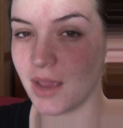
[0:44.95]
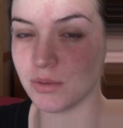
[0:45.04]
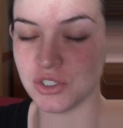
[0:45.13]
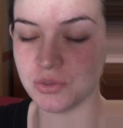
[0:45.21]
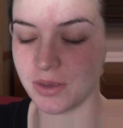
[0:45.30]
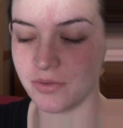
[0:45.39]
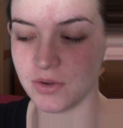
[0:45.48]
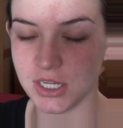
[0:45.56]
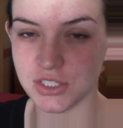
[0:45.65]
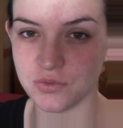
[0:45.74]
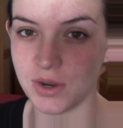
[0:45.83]
I will do my
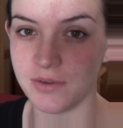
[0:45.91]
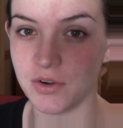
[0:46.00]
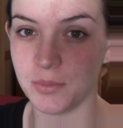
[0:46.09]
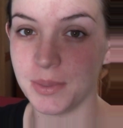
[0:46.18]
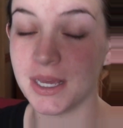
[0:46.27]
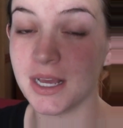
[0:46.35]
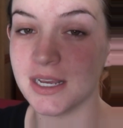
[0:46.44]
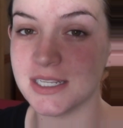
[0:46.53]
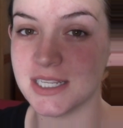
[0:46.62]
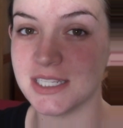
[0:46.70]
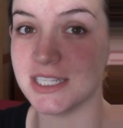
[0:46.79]
foundation forever
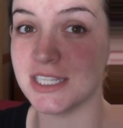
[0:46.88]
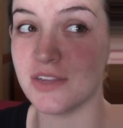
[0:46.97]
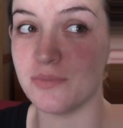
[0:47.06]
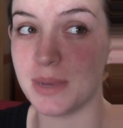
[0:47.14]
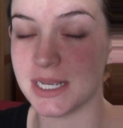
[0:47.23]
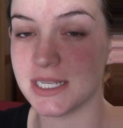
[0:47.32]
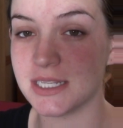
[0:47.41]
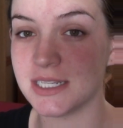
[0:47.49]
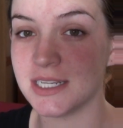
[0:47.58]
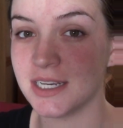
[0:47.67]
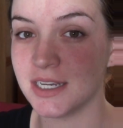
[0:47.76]
because this is the
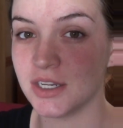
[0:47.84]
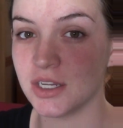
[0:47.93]
best